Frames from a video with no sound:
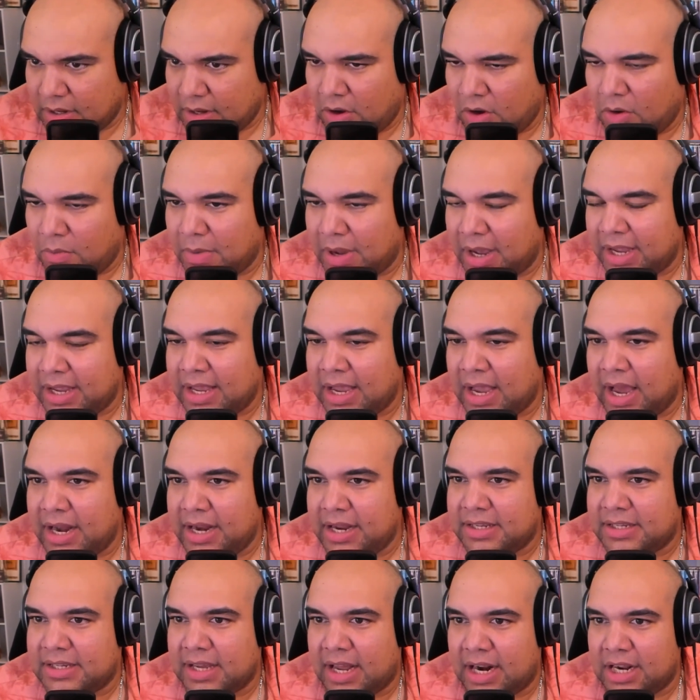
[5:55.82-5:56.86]
Oh my god,
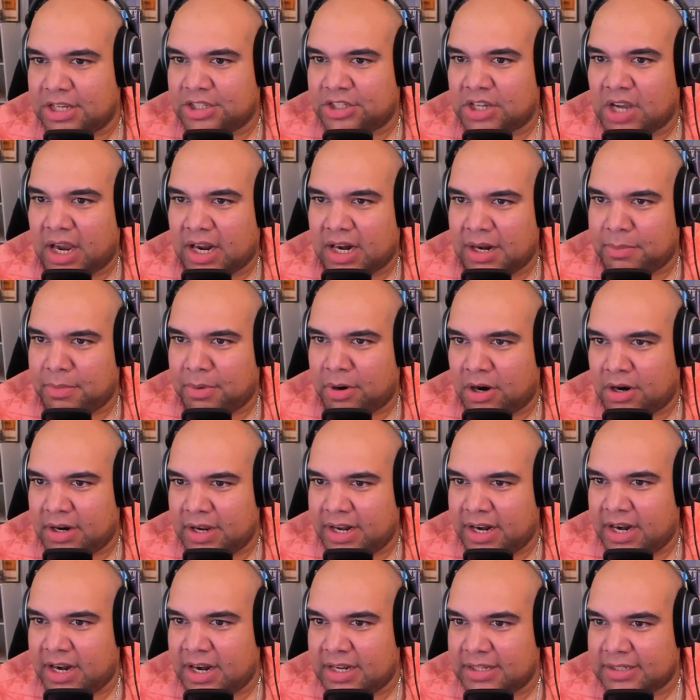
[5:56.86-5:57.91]
he's got a chocolate bar
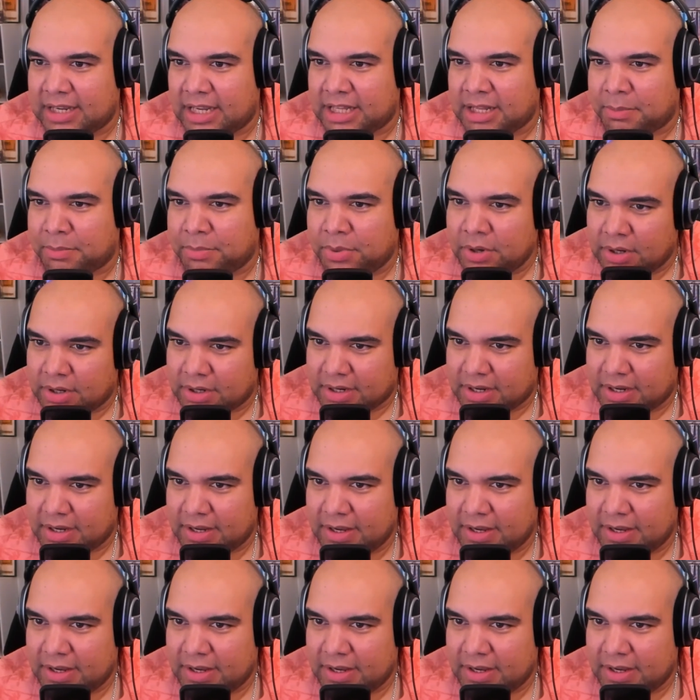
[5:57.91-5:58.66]
hidden inside the book.